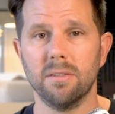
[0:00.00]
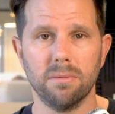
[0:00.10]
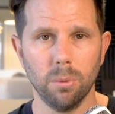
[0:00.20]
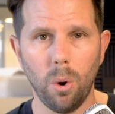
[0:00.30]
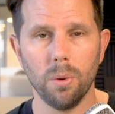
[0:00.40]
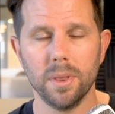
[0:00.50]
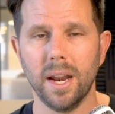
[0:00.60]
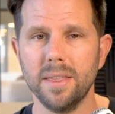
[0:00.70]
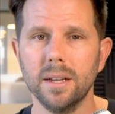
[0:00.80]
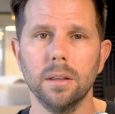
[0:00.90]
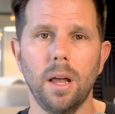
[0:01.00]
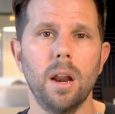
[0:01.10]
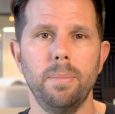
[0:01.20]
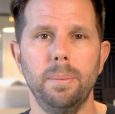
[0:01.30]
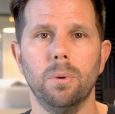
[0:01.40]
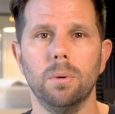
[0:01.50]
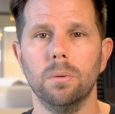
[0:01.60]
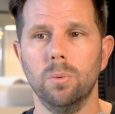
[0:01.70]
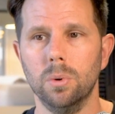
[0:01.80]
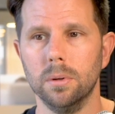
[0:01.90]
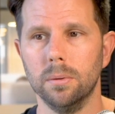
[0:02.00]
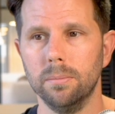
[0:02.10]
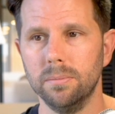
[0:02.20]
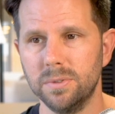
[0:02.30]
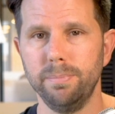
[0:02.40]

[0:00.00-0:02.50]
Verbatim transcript: of role that I think a lot of people will